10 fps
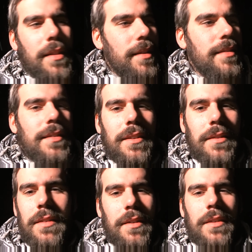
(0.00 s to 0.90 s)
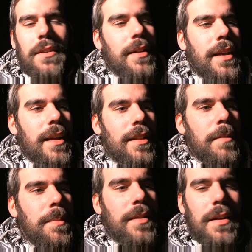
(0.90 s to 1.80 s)
This, you know, you're going to end
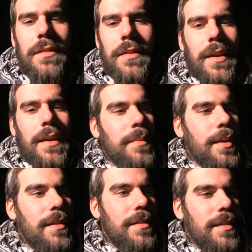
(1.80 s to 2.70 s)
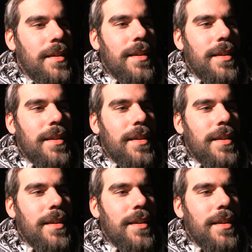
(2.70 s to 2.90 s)
up on the internet, because